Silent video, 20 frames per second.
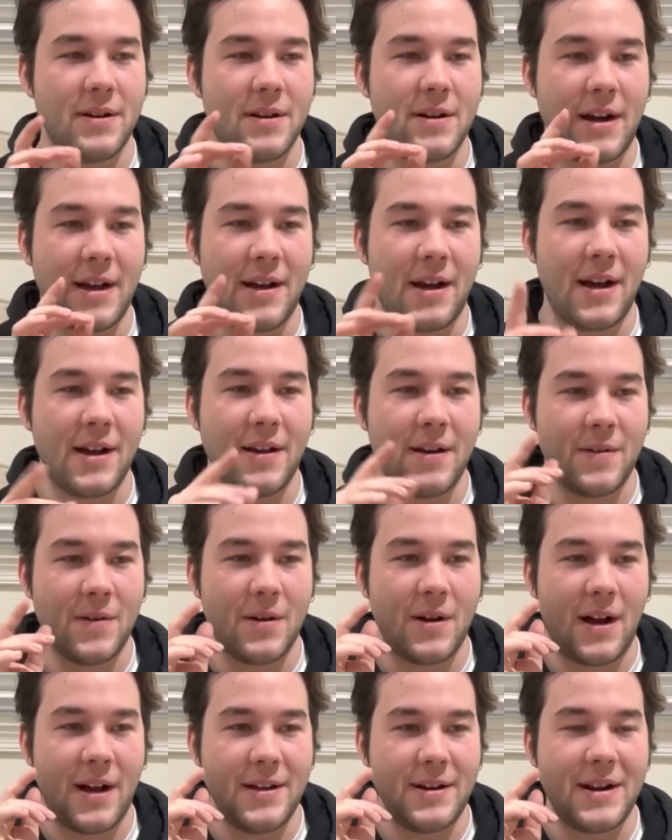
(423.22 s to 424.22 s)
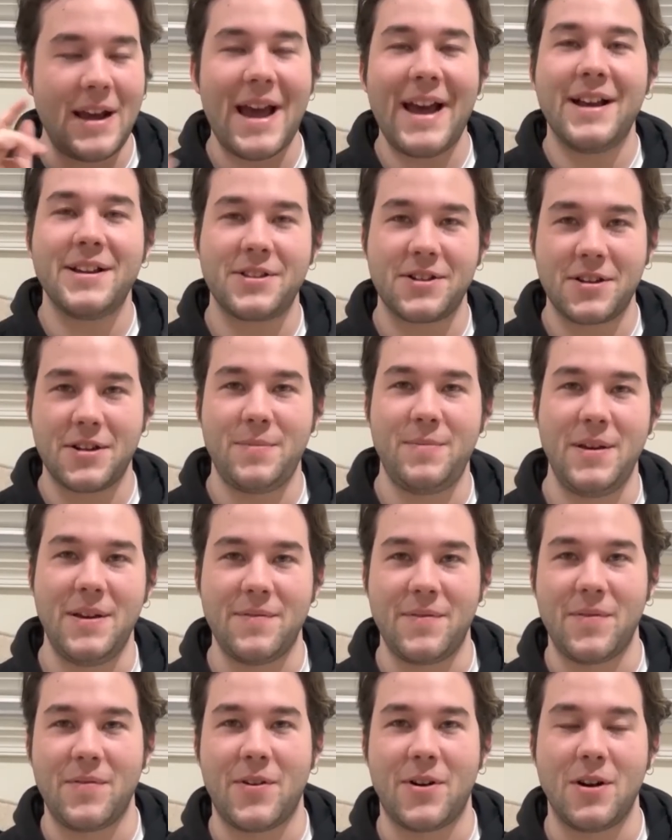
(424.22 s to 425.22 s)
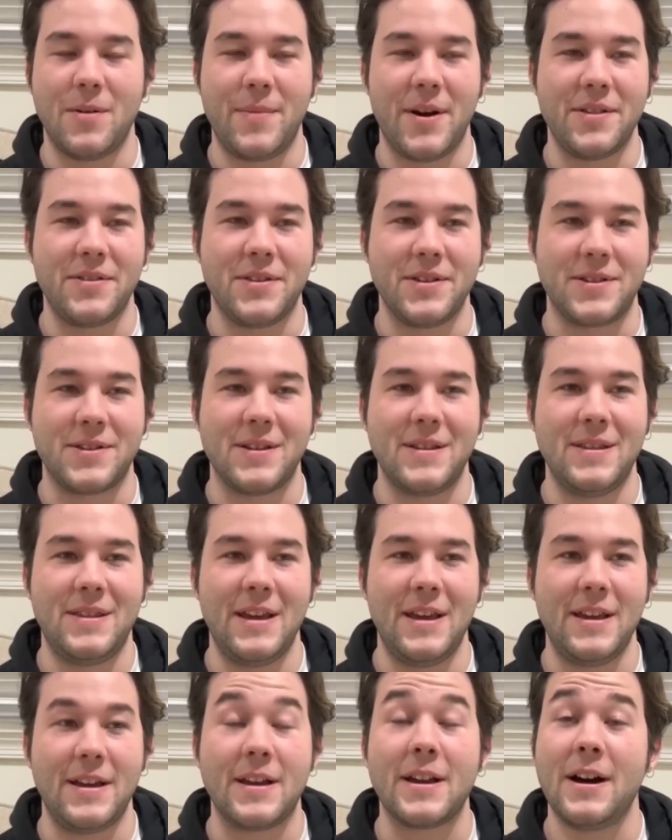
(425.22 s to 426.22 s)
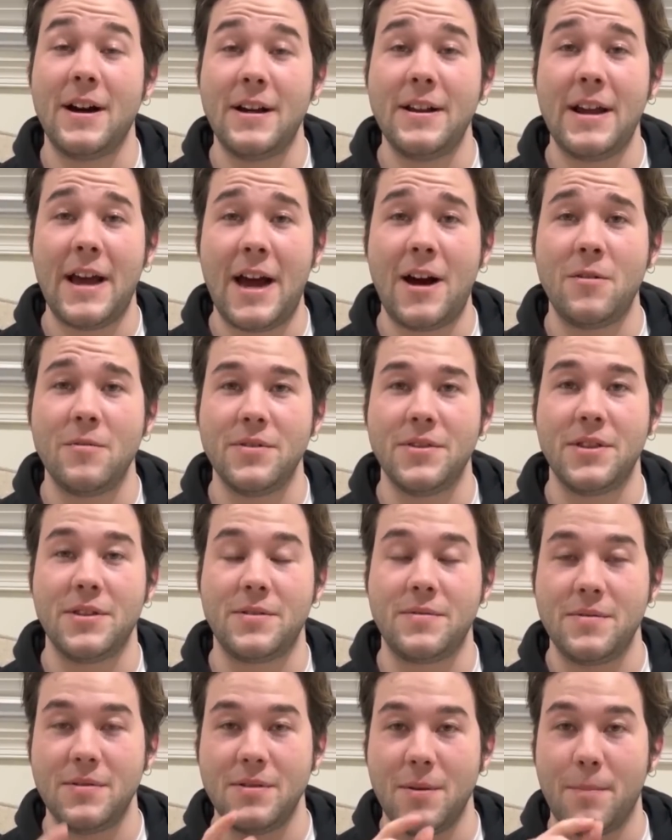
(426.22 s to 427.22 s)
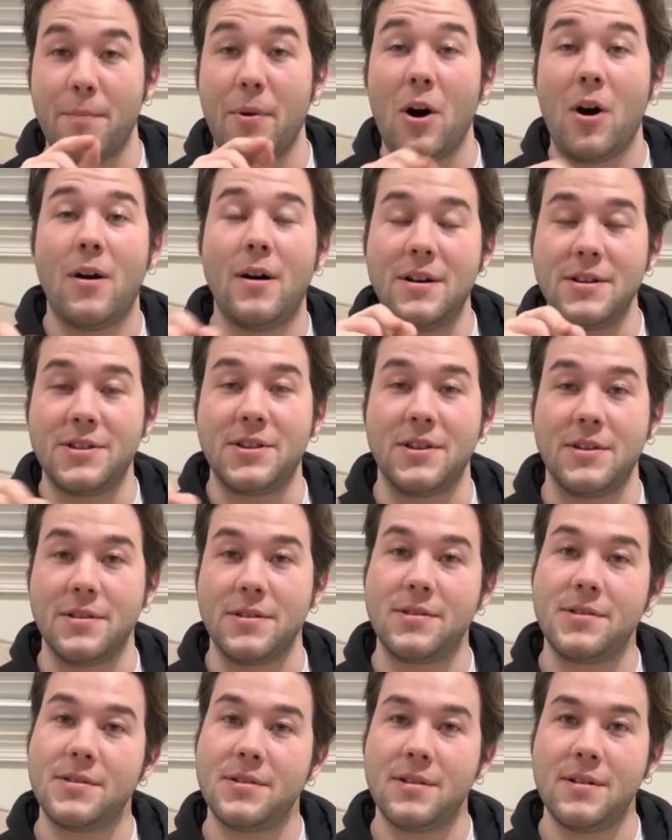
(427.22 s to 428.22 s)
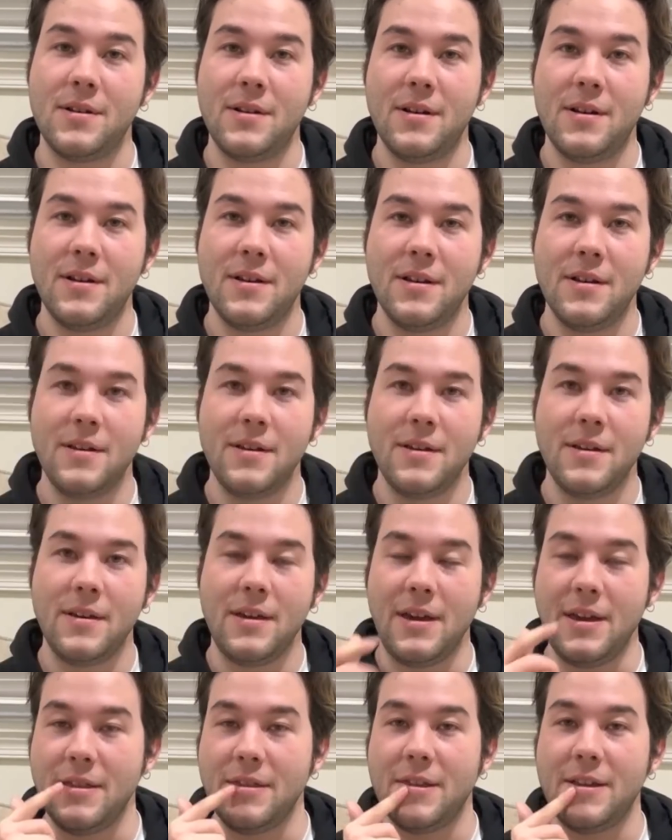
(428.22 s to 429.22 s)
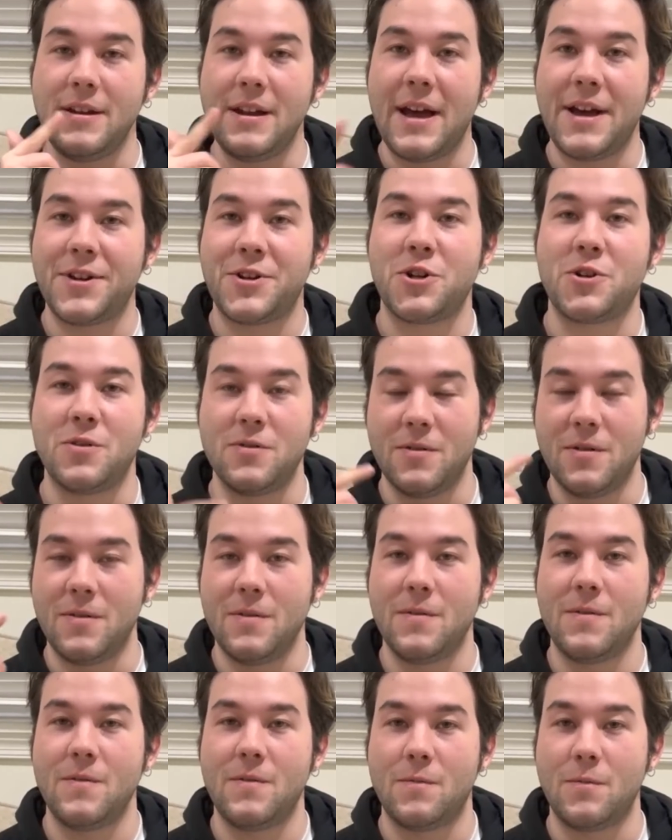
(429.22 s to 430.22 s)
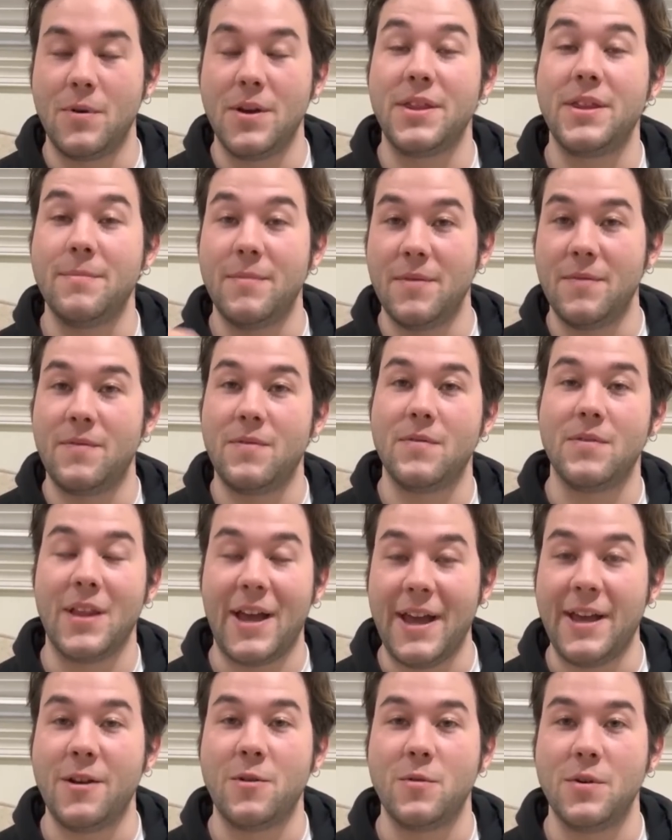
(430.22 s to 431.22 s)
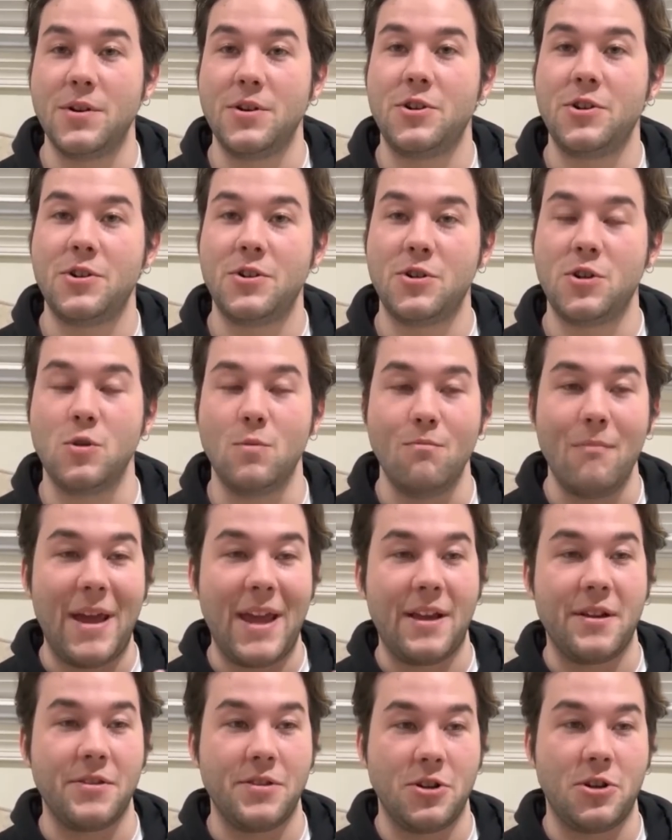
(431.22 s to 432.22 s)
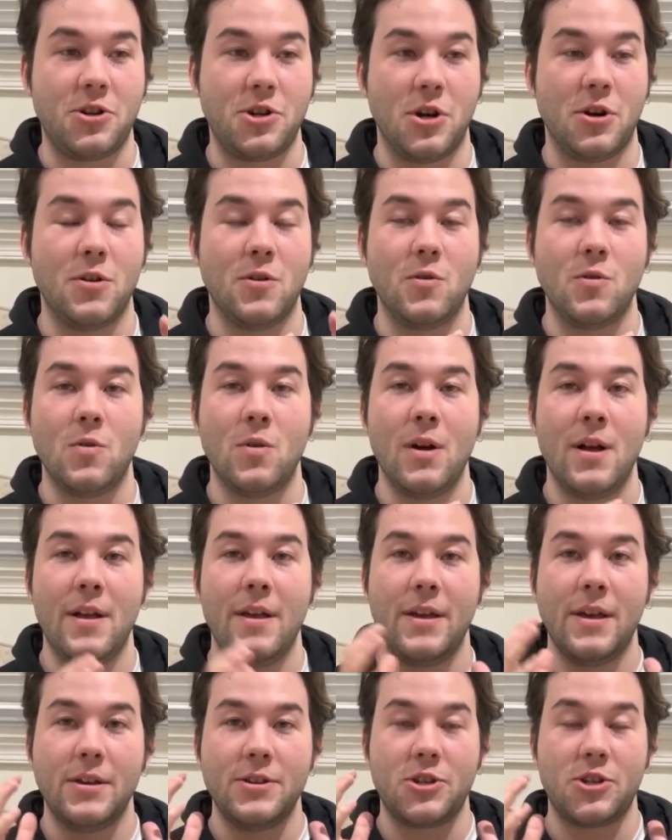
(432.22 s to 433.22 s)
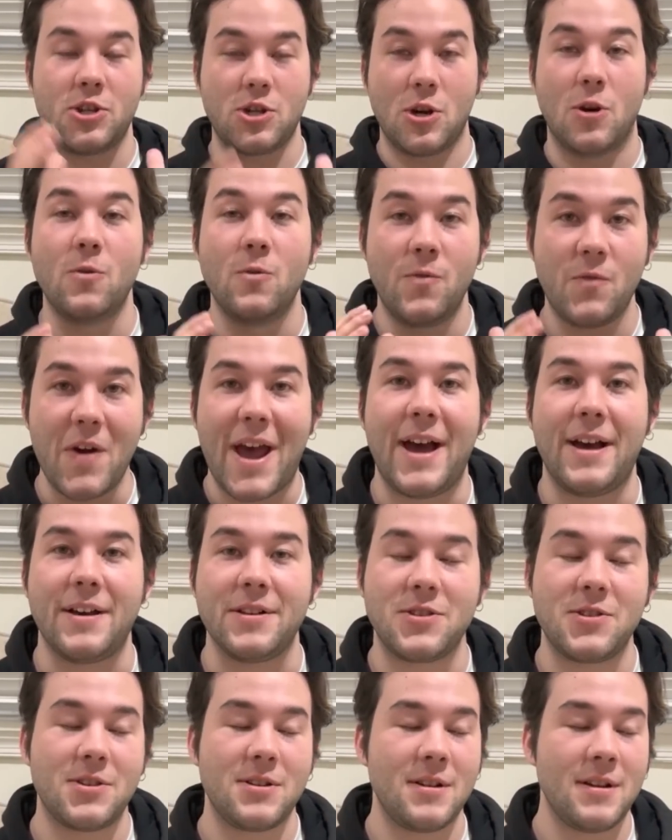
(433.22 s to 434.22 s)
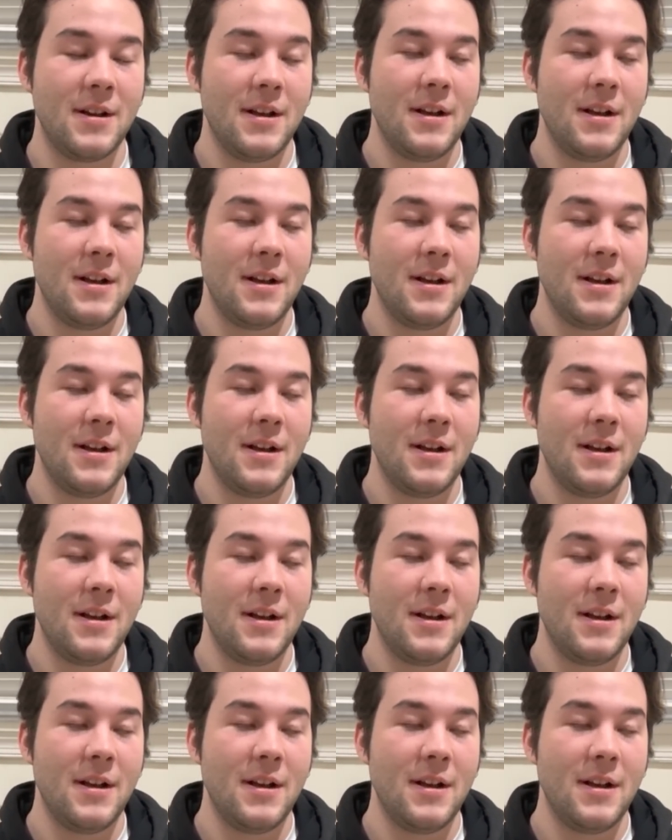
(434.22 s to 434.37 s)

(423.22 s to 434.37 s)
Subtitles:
I'd asked PFFR about this. They cut out the pauses in the natural rhythm of language to make the show so fast.